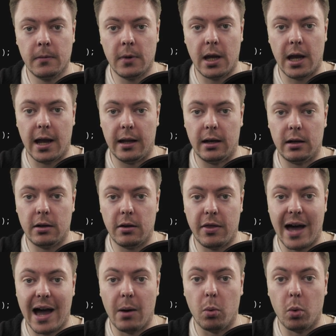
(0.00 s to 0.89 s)
And
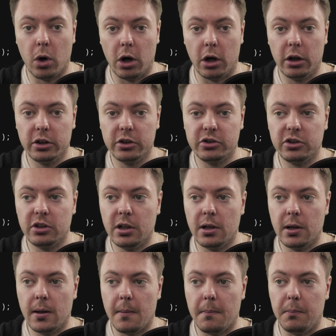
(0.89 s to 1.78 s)
that works
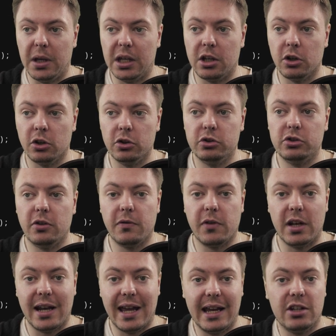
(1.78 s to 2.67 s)
because of the
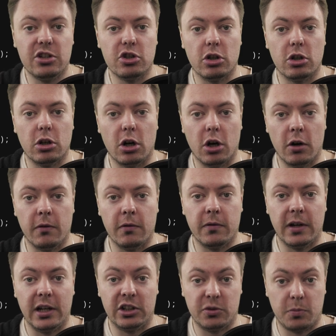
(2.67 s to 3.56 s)
nature of
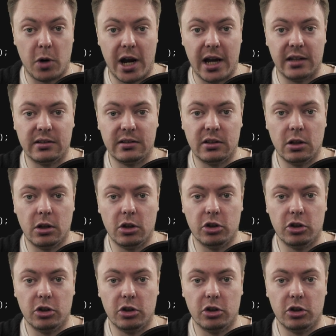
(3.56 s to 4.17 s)
Express,